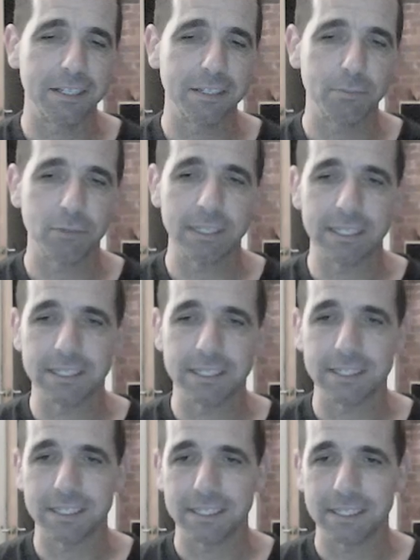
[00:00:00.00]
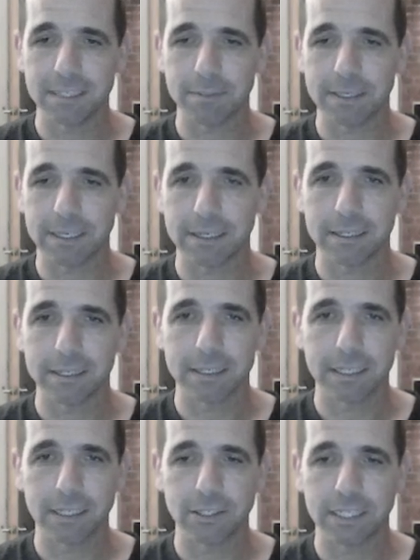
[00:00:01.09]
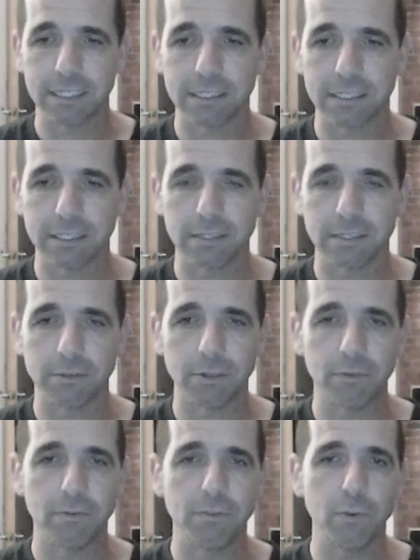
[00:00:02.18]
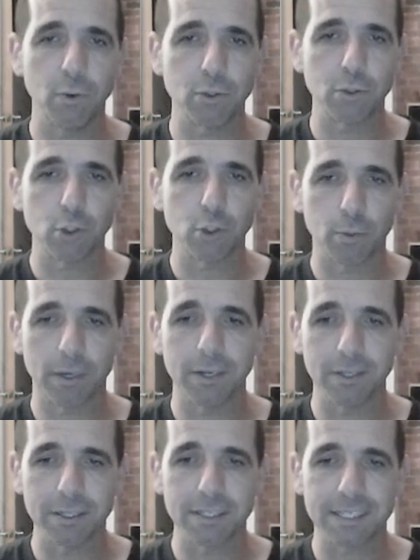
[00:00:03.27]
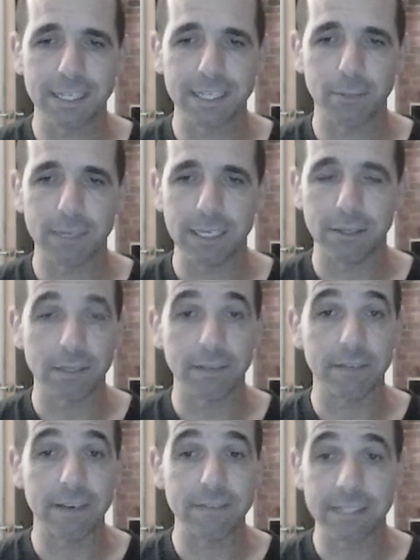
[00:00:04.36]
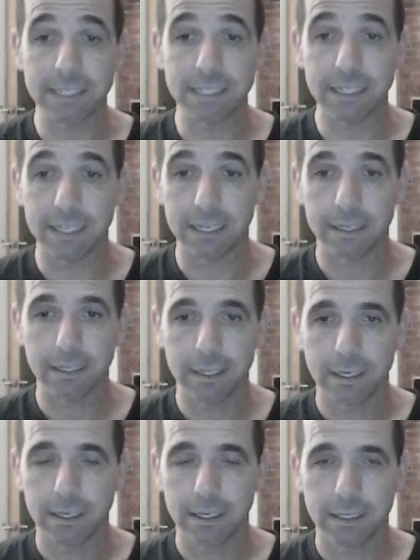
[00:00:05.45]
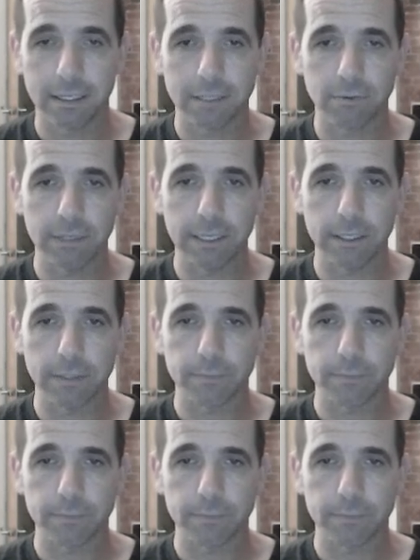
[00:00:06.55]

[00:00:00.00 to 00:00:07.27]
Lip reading: Brilliant, isn't it? How about that? King G. So you force your opponent to stalemate you. I don't think I've ever seen that. It's really good.